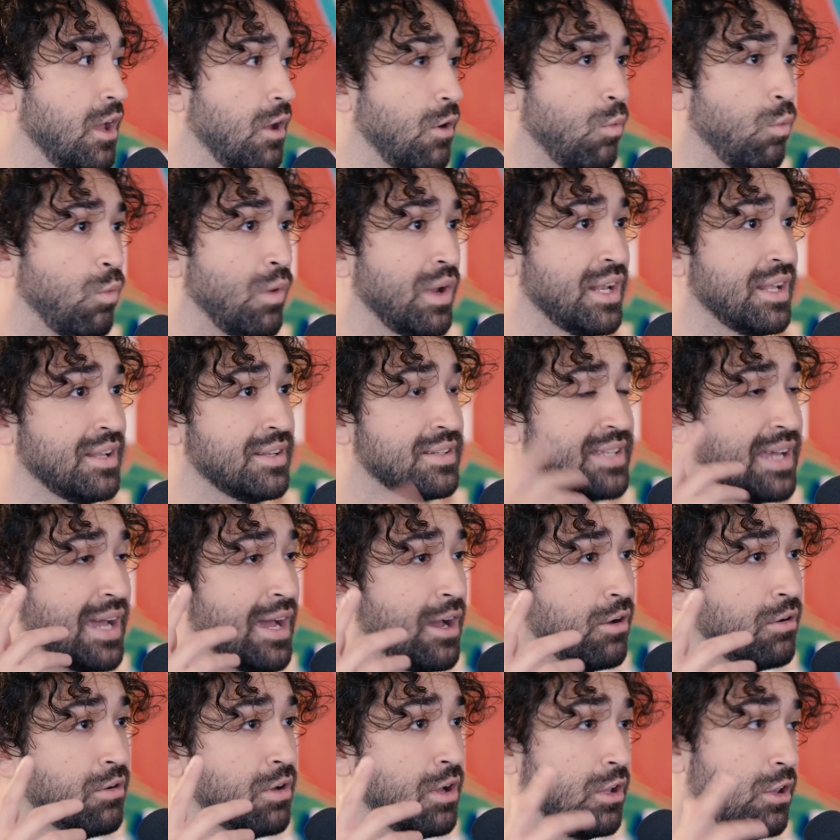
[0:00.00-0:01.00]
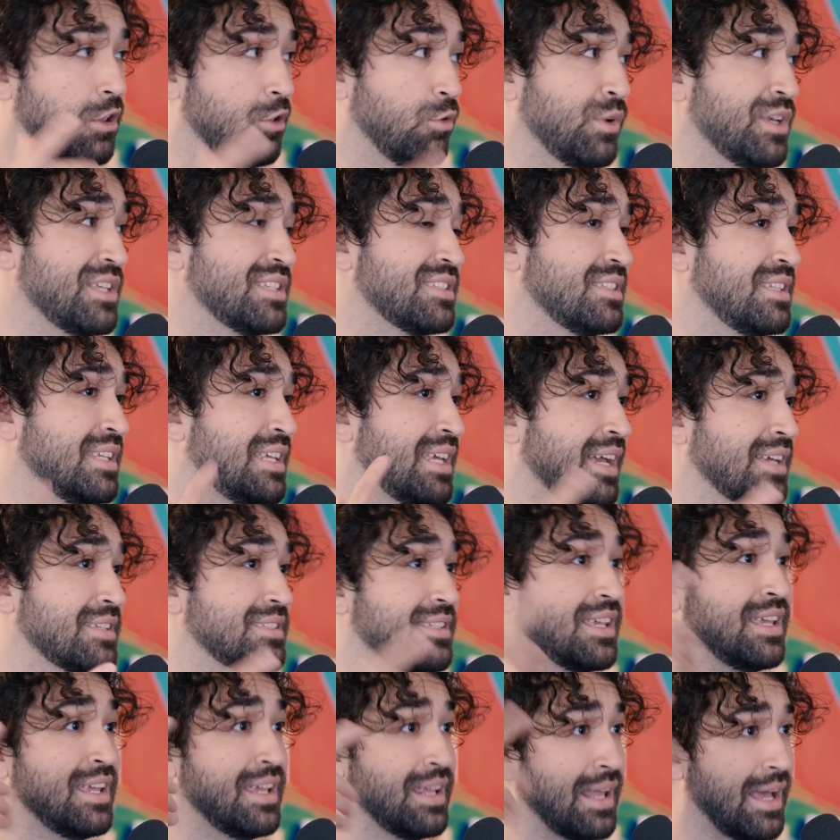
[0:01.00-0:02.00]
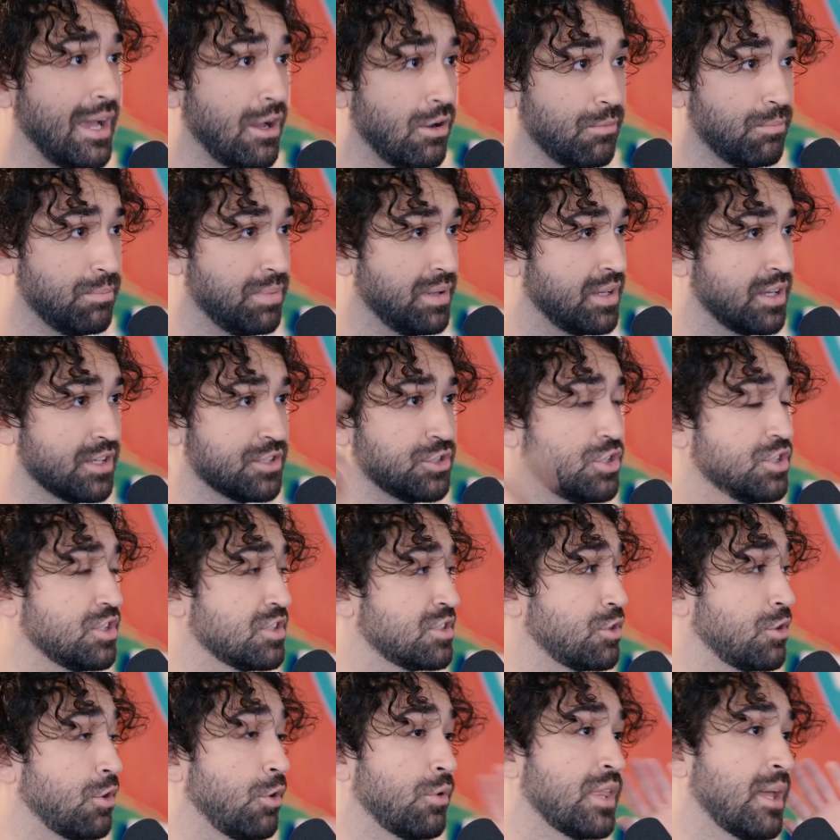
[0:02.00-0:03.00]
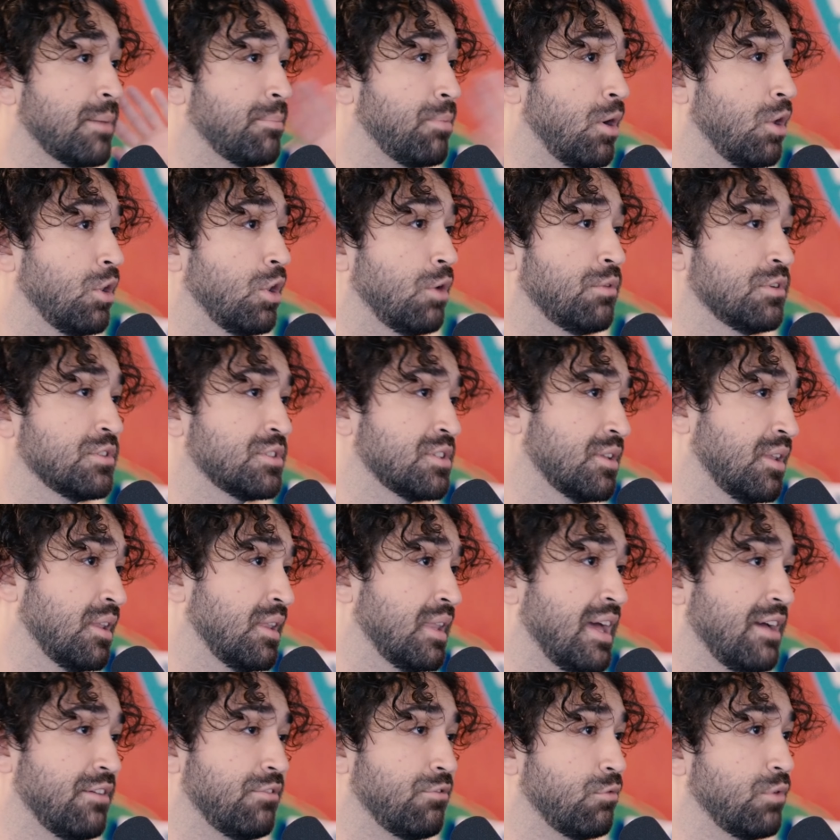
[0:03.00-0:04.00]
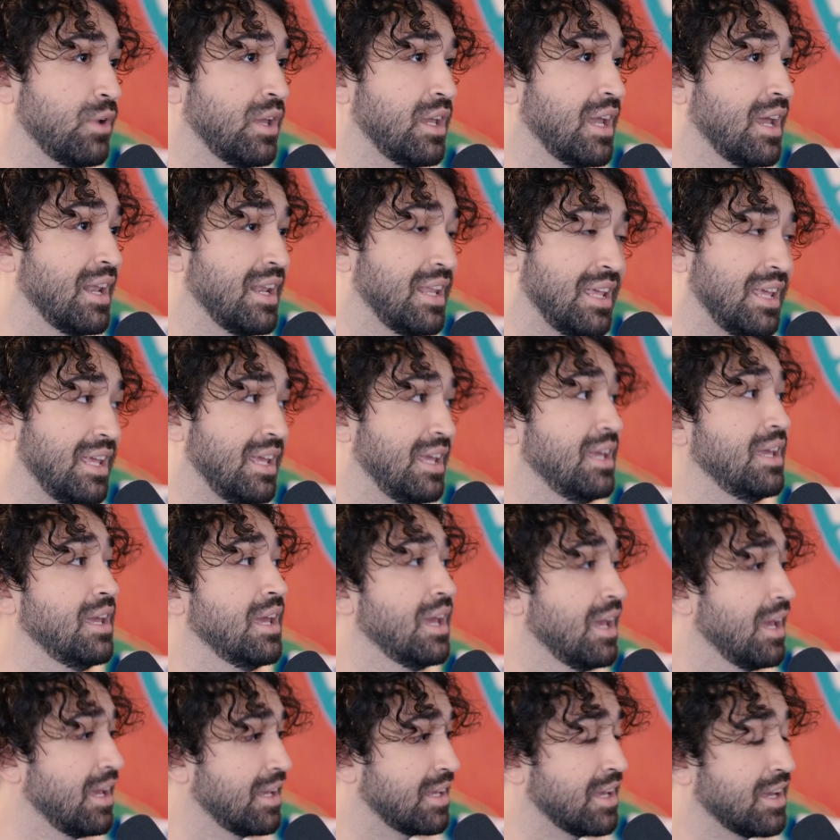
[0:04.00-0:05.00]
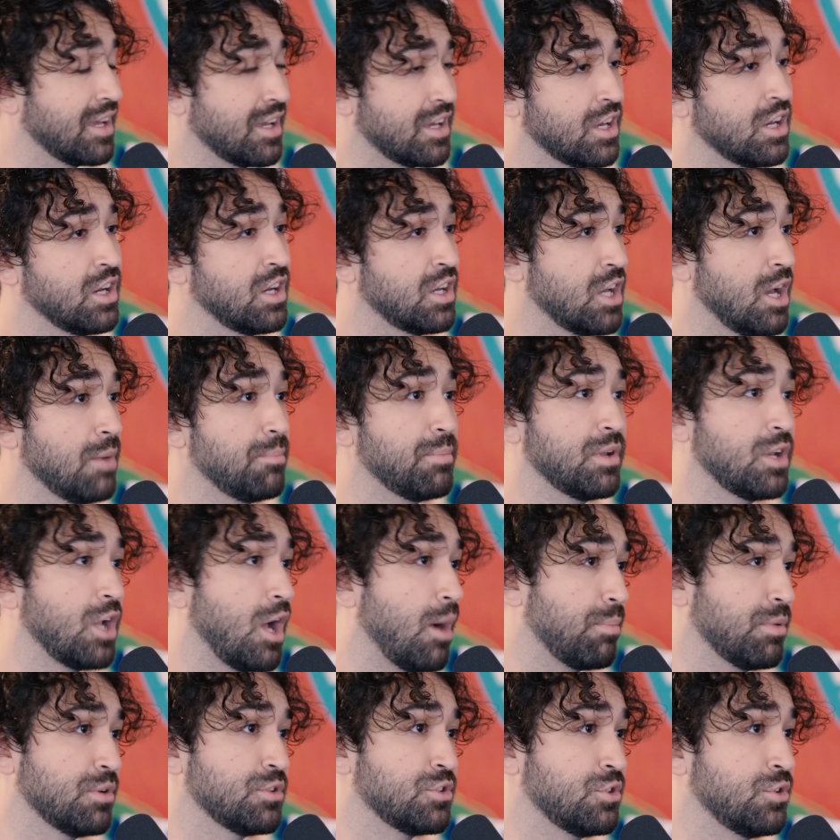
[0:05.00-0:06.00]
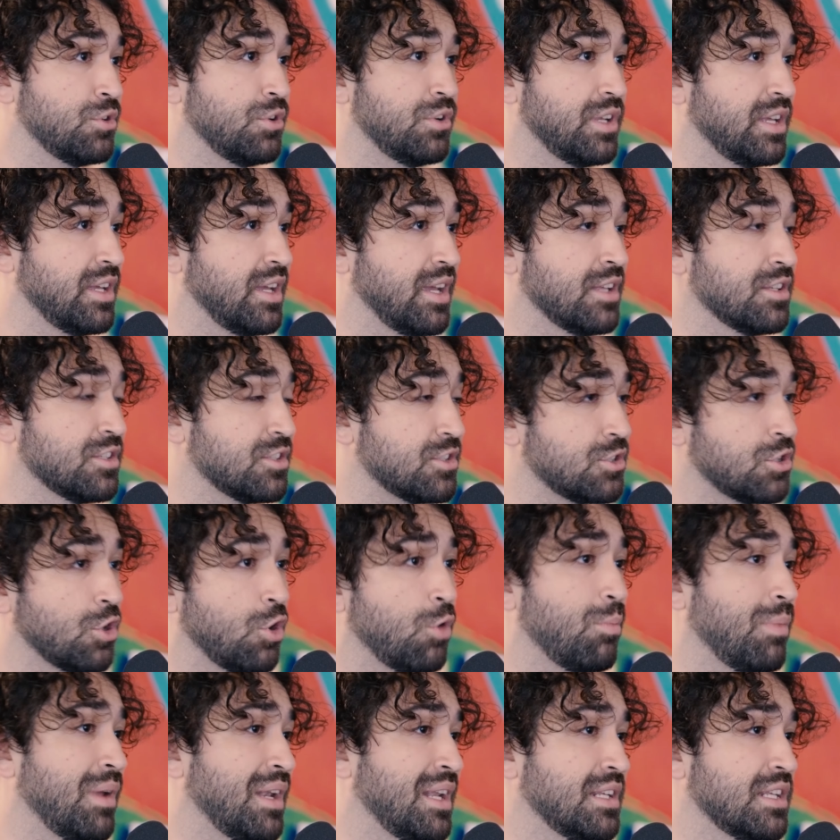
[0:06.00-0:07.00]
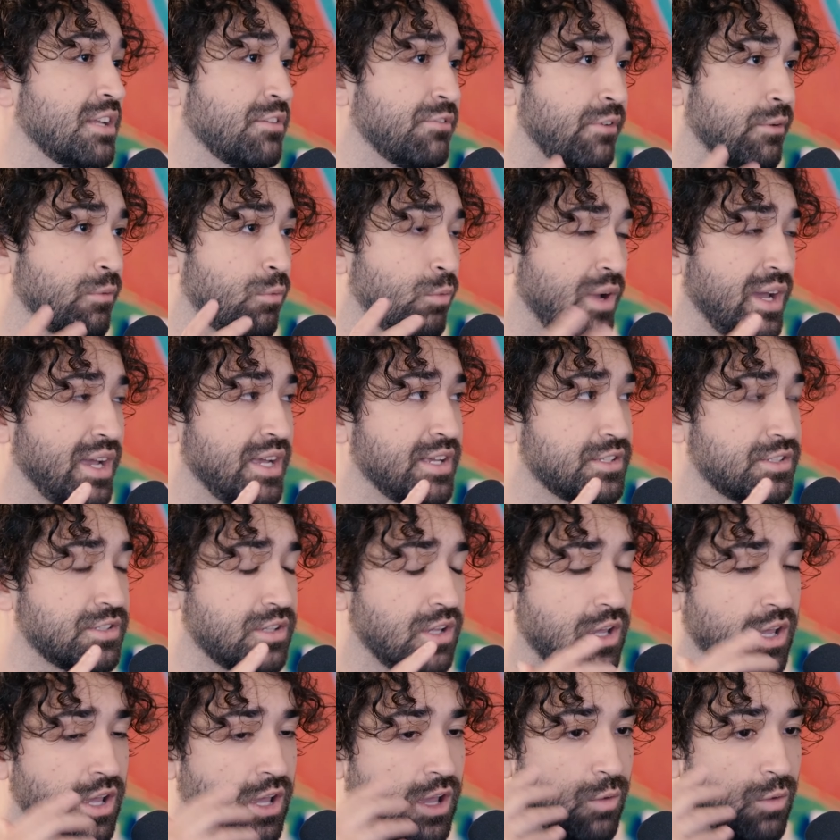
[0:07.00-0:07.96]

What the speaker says: When in doubt, Luis Diaz it out. Because you just throw that ball over to the left wing and he can cook up an opportunity in so many different ways.